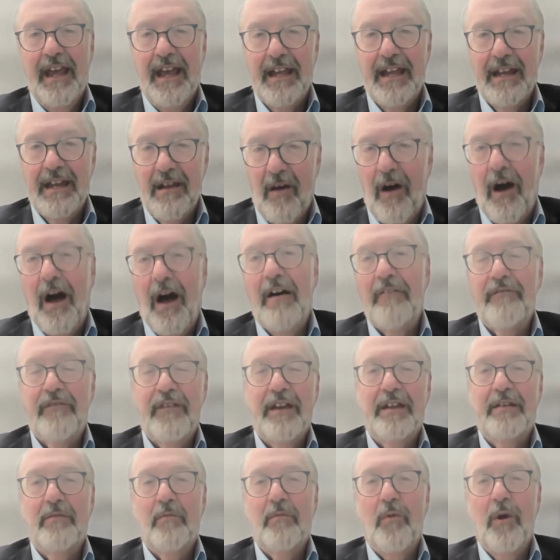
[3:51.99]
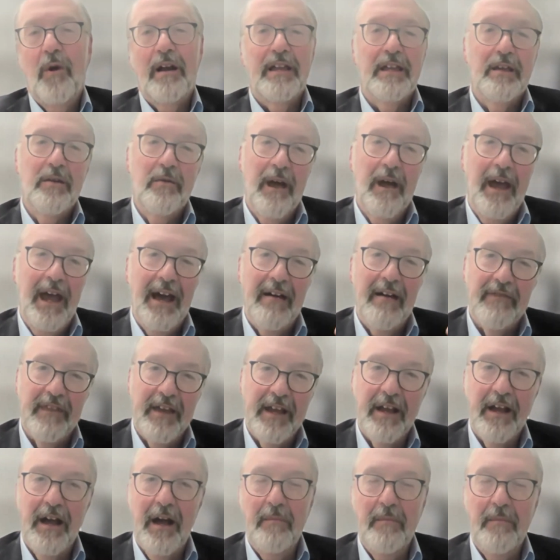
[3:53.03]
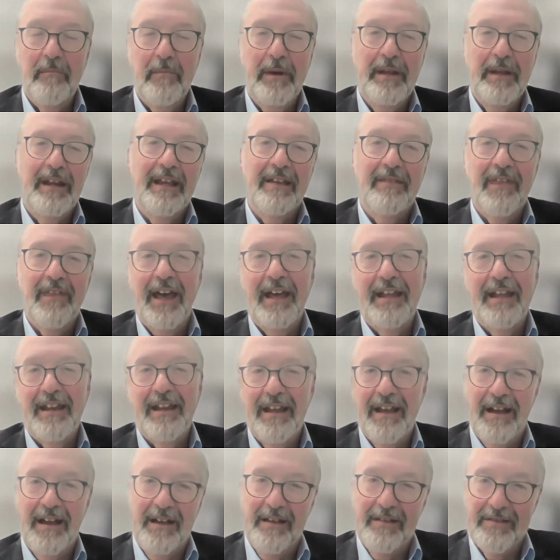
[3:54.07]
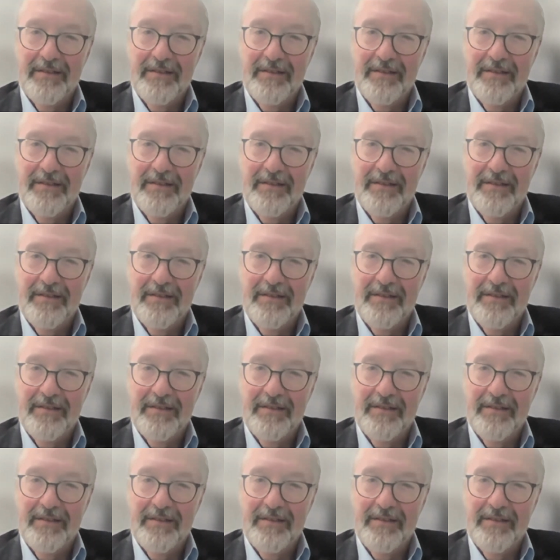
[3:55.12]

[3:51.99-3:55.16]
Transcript: And often where you have the company that